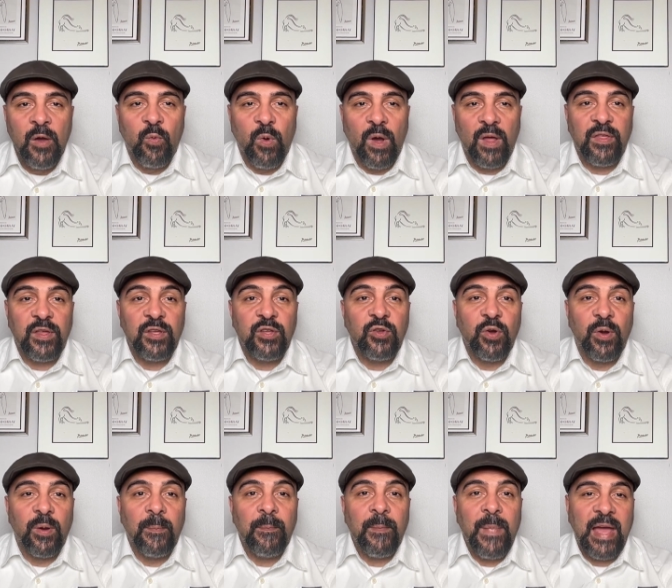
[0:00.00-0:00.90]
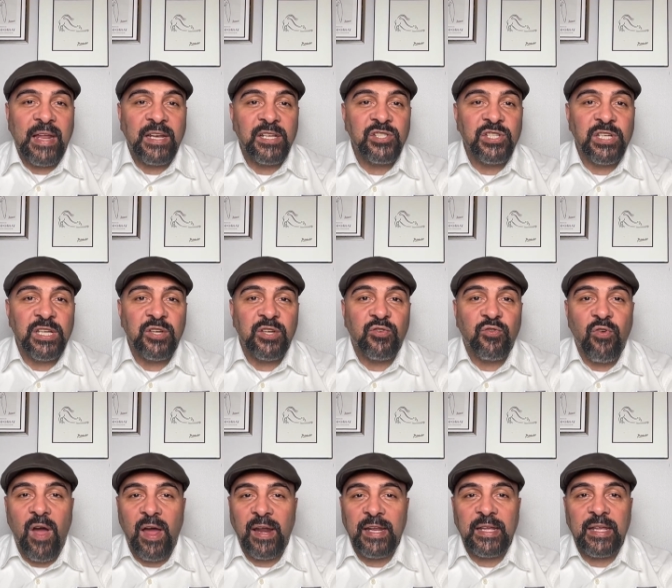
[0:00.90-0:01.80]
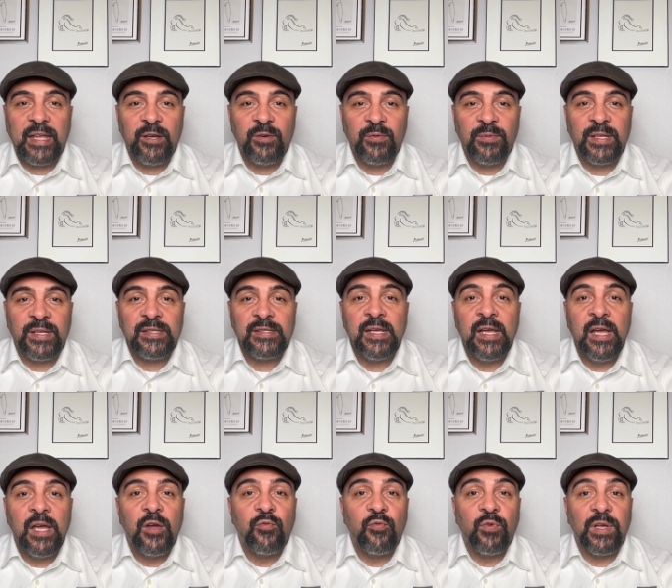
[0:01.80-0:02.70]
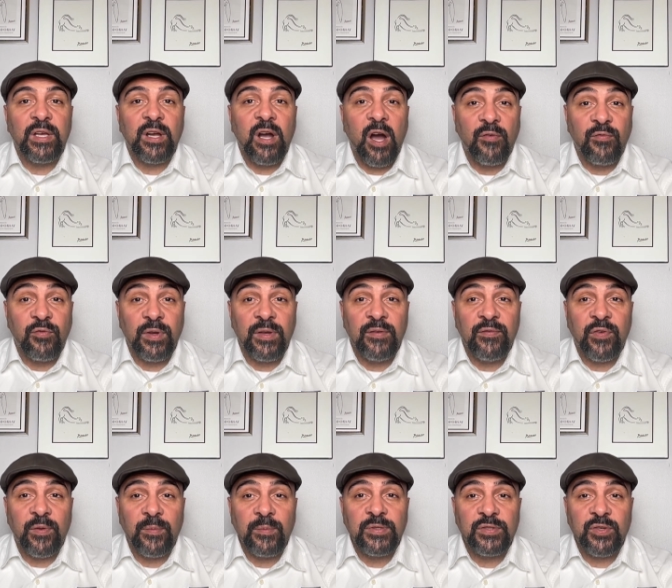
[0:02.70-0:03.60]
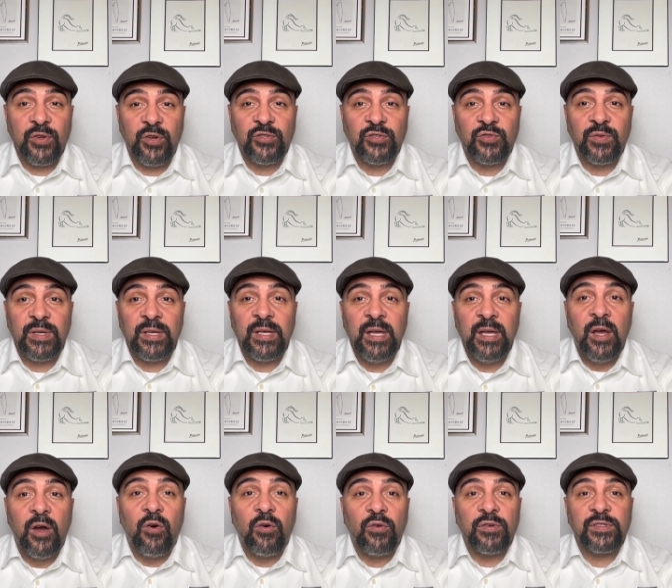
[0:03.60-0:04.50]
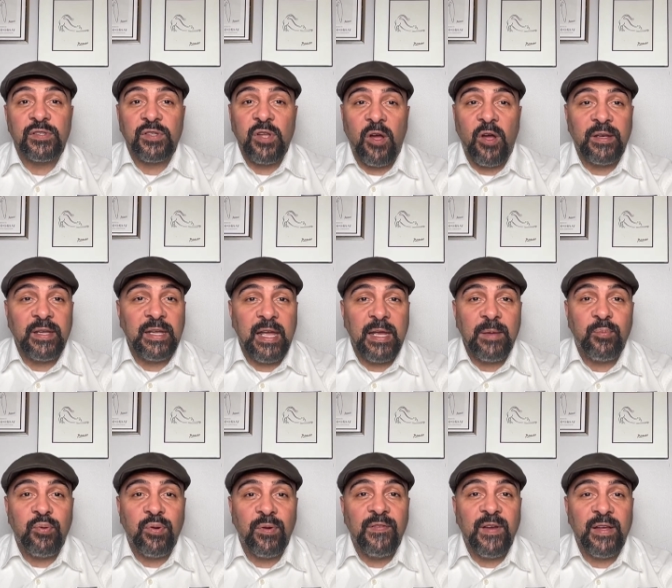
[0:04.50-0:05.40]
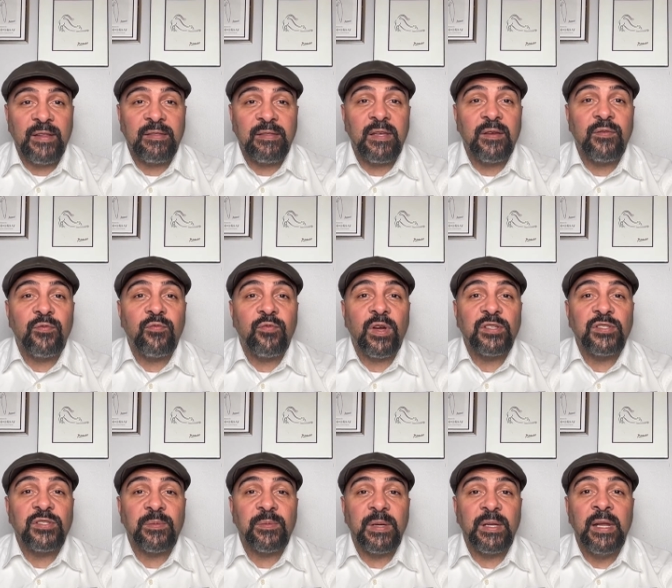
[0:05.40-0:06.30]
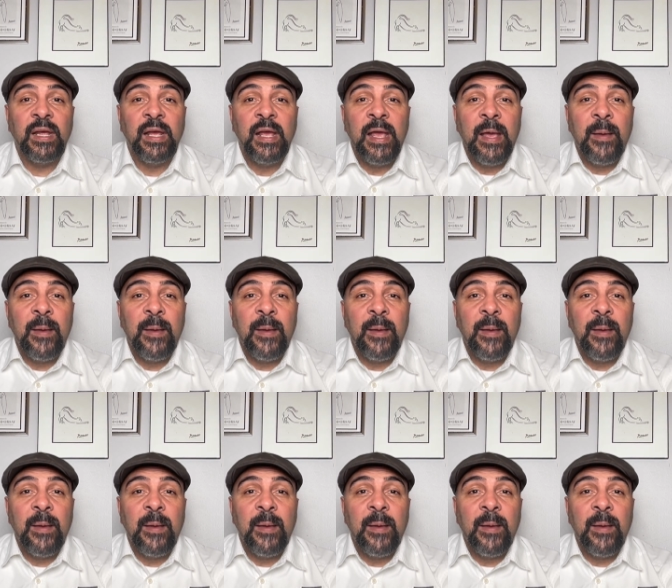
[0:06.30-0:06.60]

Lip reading: Whether you're managing chronic illness, recovering from surgery, or starting a preventive regimen,